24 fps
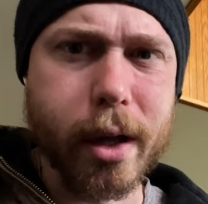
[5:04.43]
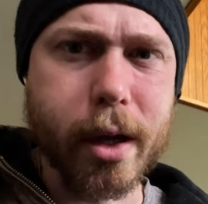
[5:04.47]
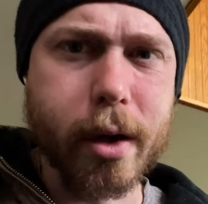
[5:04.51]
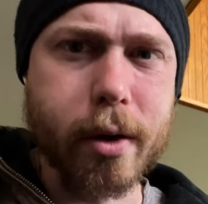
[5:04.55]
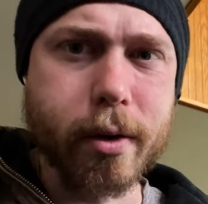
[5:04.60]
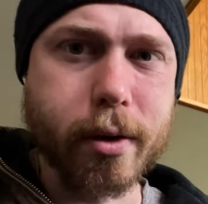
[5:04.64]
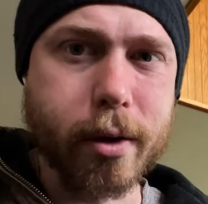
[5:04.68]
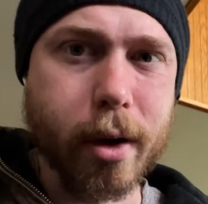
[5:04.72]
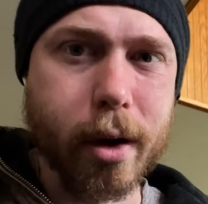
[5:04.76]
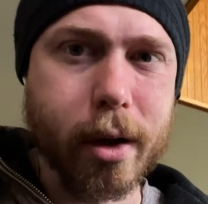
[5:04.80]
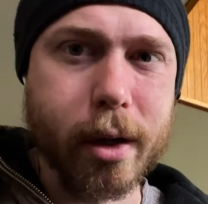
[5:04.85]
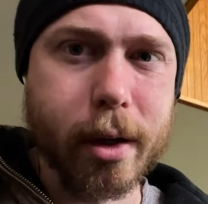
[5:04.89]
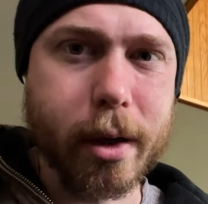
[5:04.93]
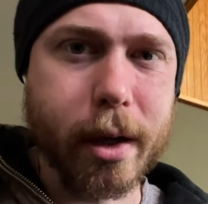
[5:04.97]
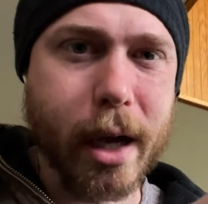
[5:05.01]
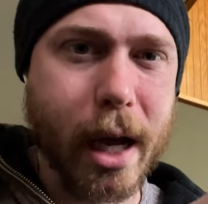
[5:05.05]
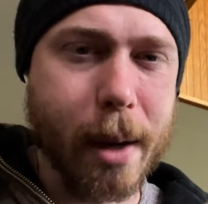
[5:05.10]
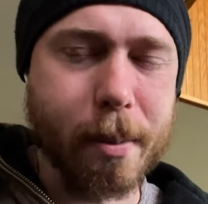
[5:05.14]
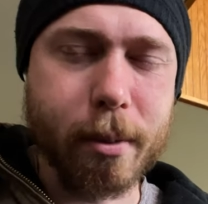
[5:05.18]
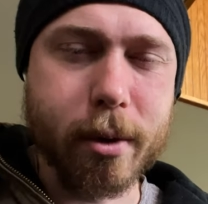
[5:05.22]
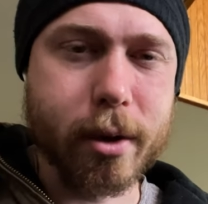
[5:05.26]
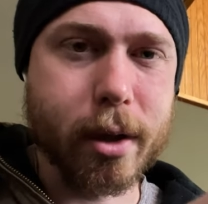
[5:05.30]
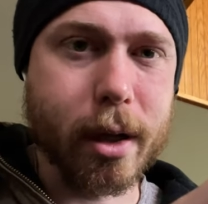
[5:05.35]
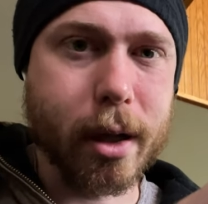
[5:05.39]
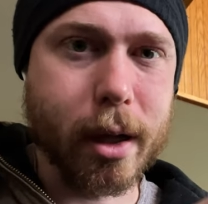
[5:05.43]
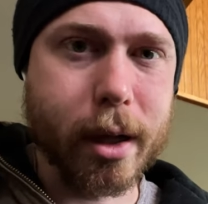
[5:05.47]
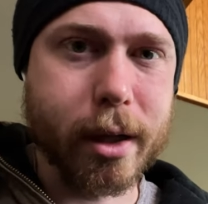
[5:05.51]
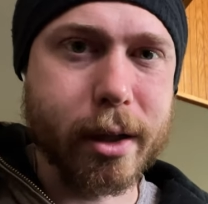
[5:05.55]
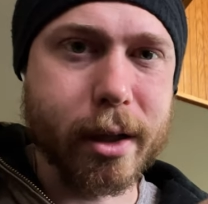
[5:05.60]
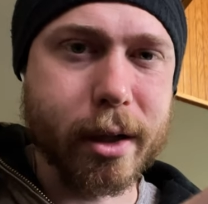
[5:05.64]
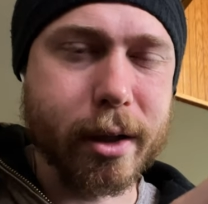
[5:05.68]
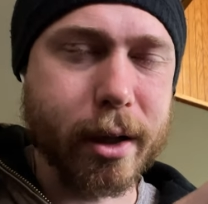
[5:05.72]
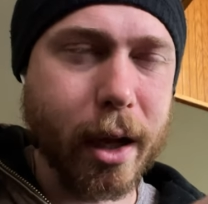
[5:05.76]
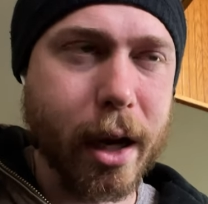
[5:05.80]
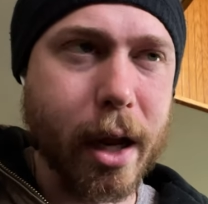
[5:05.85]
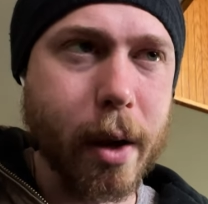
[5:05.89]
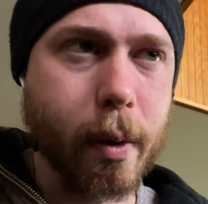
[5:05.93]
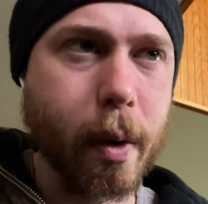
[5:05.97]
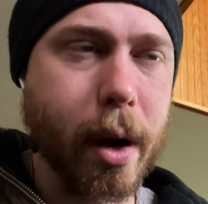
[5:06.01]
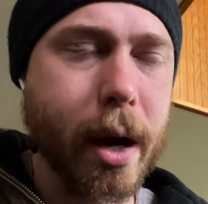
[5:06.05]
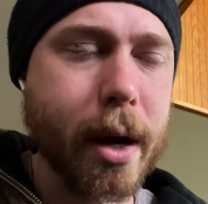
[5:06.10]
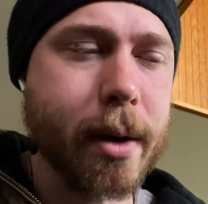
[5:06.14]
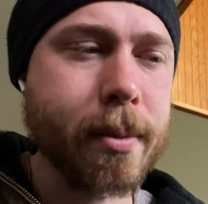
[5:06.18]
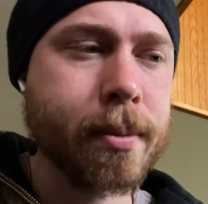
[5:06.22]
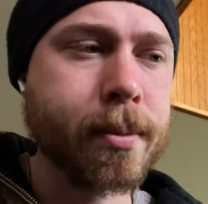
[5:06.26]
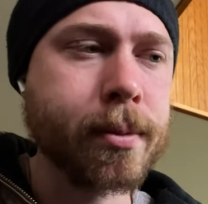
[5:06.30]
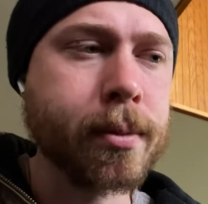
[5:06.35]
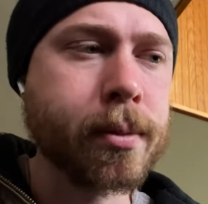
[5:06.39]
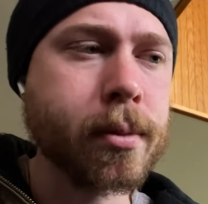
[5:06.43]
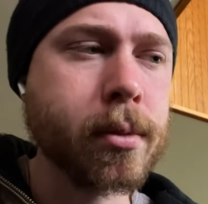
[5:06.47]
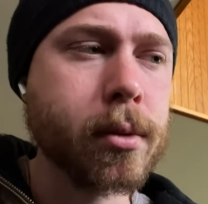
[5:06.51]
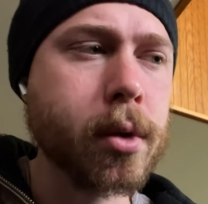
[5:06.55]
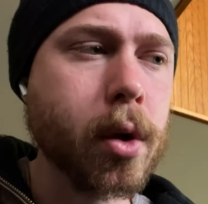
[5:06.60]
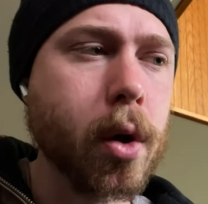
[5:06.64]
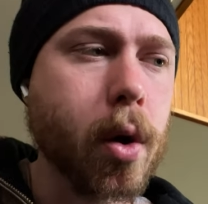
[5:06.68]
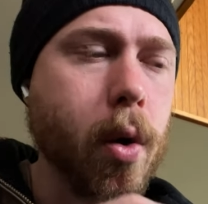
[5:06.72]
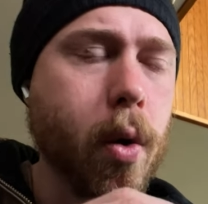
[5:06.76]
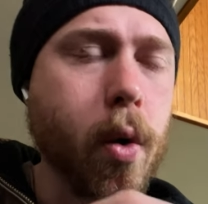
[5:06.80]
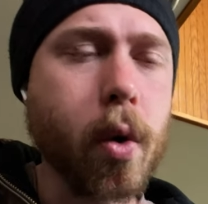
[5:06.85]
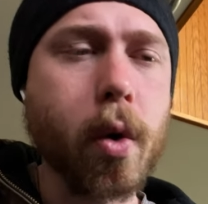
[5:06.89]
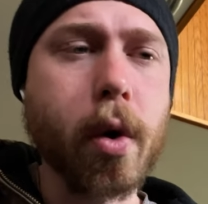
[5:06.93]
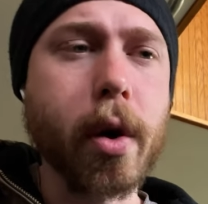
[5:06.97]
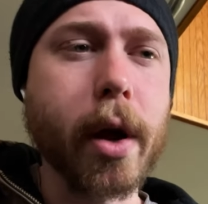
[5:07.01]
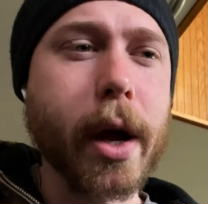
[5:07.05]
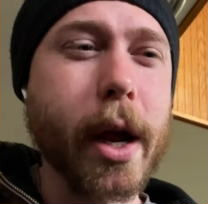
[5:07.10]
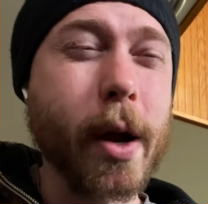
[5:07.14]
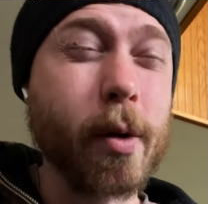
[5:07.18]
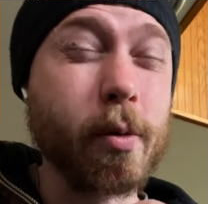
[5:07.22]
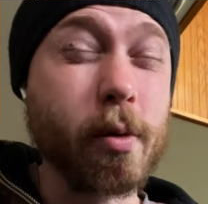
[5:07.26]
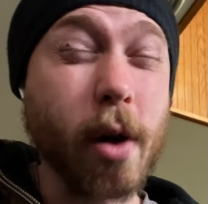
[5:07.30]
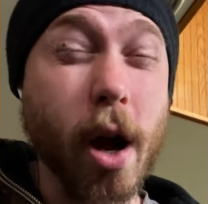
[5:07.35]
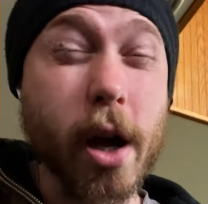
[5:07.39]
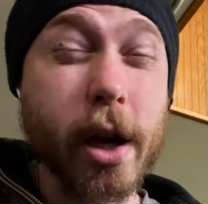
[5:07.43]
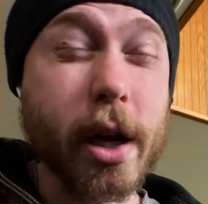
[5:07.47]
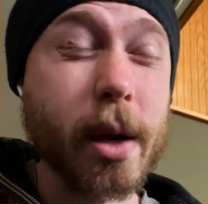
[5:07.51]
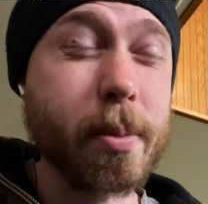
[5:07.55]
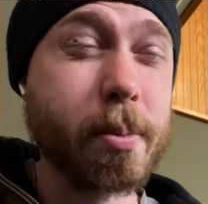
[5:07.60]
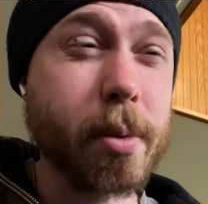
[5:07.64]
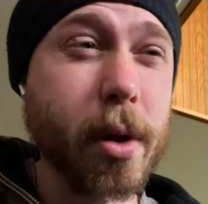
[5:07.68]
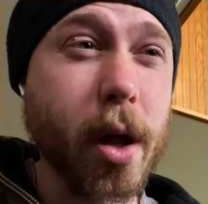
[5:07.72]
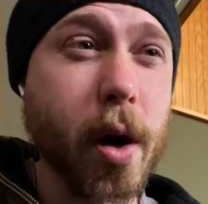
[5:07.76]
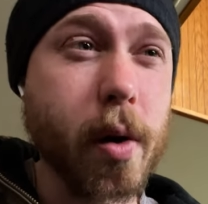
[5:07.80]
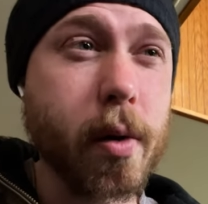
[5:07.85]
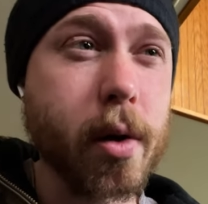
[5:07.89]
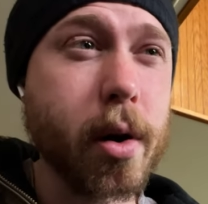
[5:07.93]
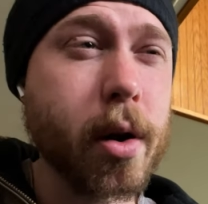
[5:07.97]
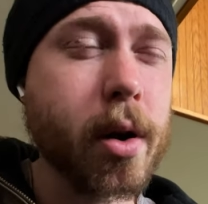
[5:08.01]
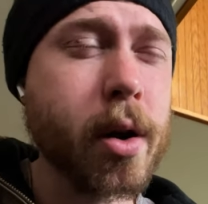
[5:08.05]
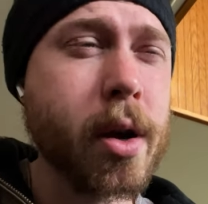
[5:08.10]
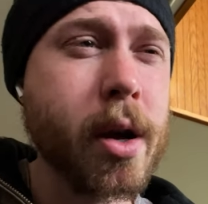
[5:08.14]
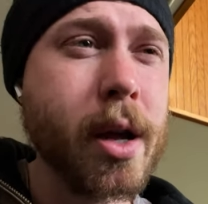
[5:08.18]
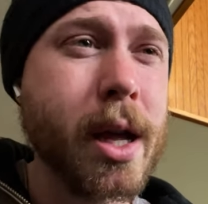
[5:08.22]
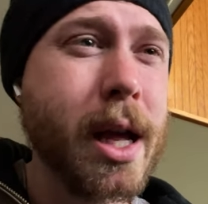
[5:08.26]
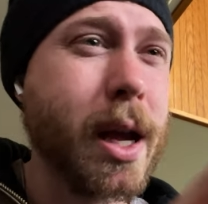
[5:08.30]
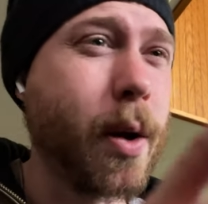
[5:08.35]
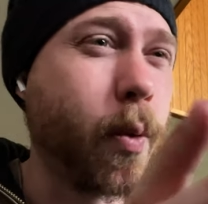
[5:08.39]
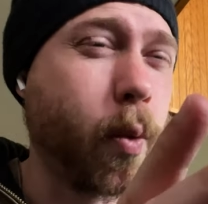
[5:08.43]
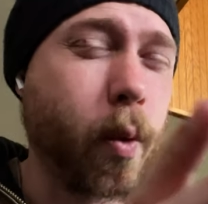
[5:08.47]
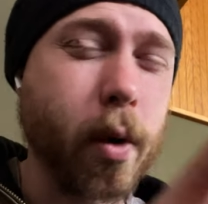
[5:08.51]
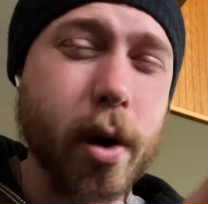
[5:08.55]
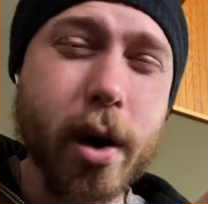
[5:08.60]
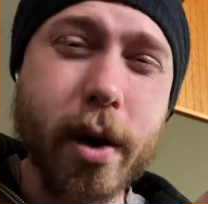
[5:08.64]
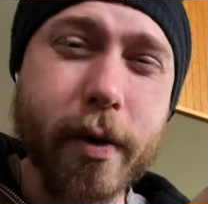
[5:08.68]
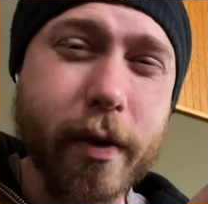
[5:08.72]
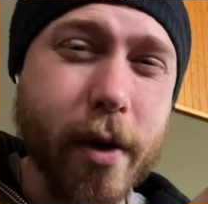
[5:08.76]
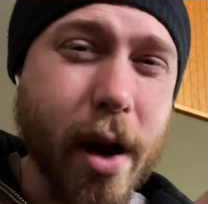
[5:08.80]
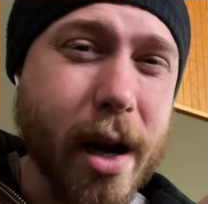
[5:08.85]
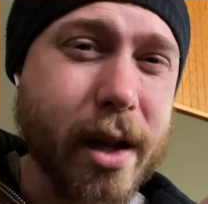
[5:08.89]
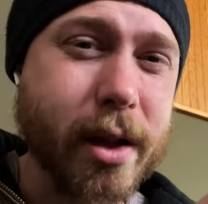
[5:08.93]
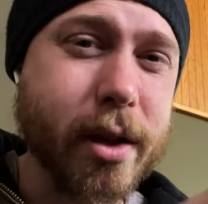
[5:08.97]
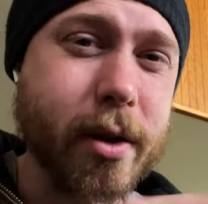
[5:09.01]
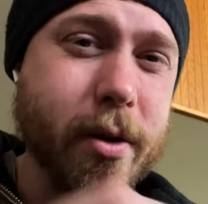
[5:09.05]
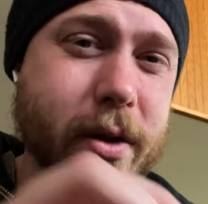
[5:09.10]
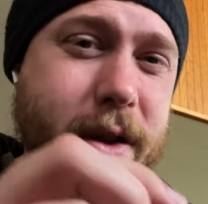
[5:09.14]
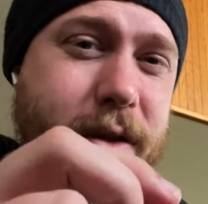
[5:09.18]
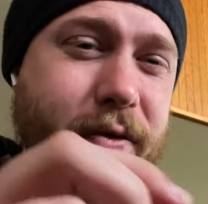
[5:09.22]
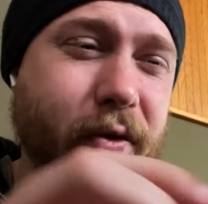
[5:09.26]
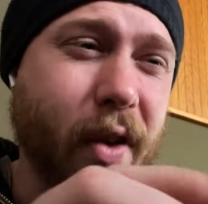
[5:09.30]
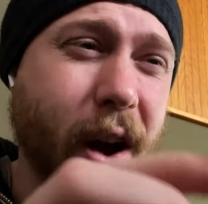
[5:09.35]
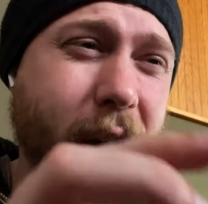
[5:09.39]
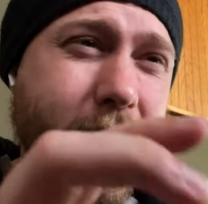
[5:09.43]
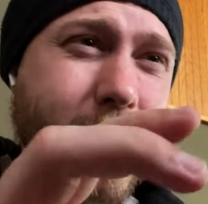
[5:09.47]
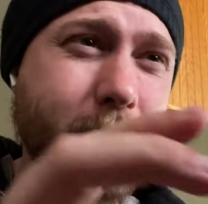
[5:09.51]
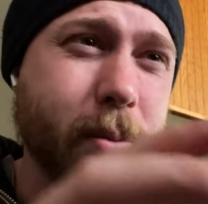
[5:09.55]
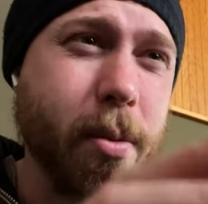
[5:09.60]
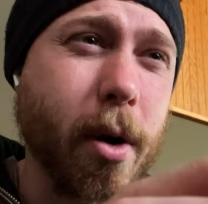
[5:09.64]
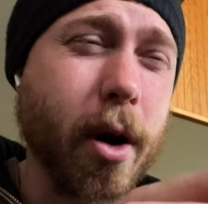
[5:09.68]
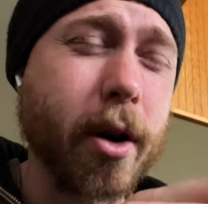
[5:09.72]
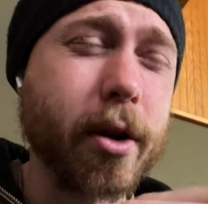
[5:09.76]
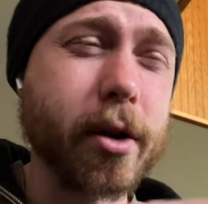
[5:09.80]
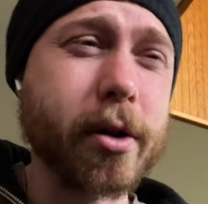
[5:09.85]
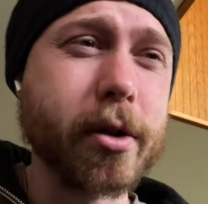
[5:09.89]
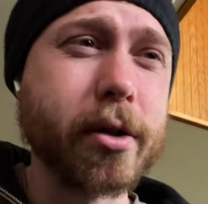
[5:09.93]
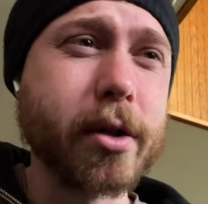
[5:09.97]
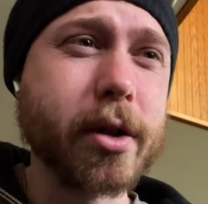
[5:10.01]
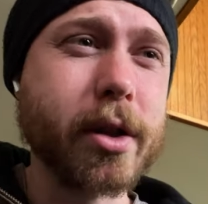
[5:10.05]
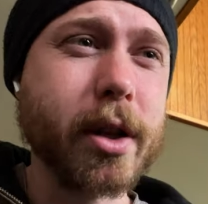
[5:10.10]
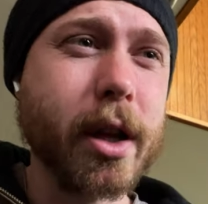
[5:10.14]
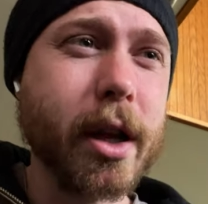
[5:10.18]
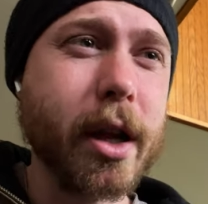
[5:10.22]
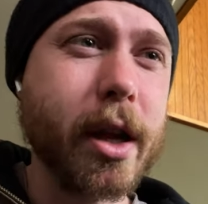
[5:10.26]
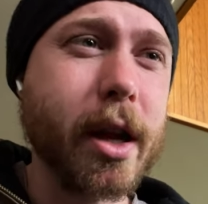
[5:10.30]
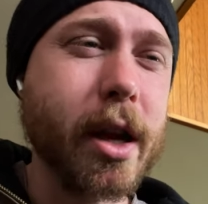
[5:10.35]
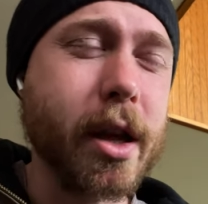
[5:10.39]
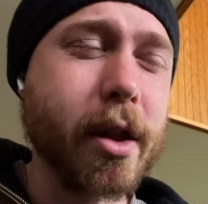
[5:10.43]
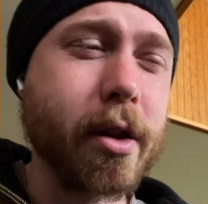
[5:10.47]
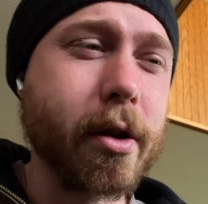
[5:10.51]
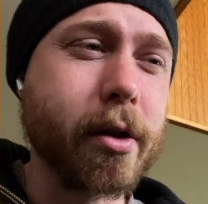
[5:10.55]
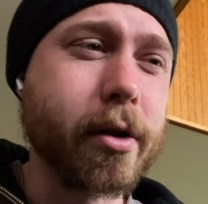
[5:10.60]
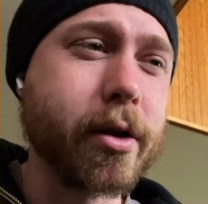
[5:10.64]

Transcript: use on cameras and lenses anyway, or a rocket blower wouldn't have got those fine particles either.